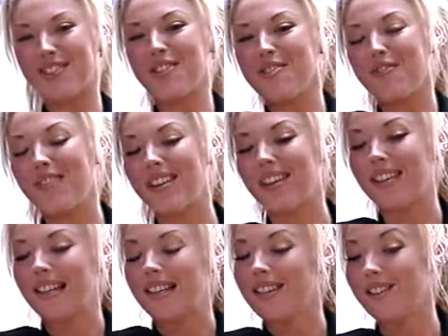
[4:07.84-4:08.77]
do you feel
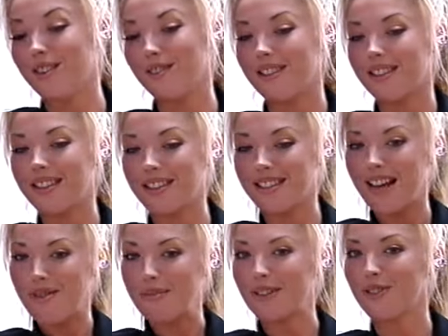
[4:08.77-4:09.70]
that, you know,
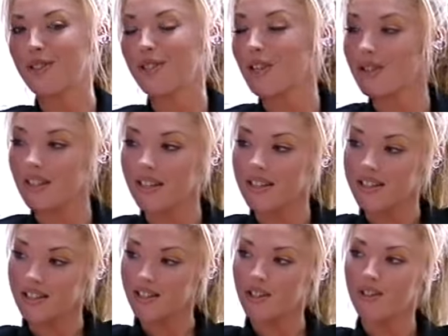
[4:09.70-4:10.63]
coming on shows like
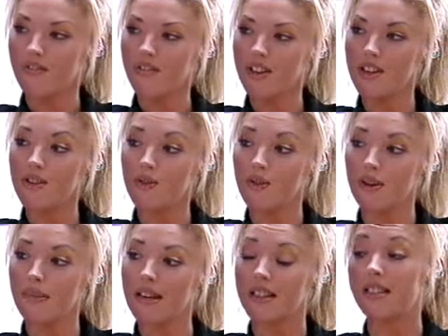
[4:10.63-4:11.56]
this is good for you?
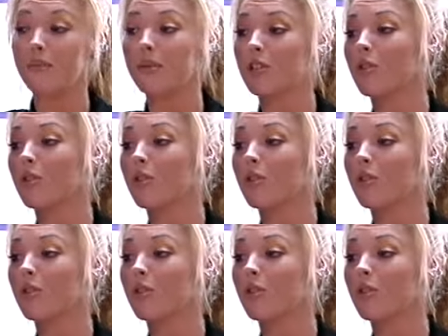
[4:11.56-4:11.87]
I mean, because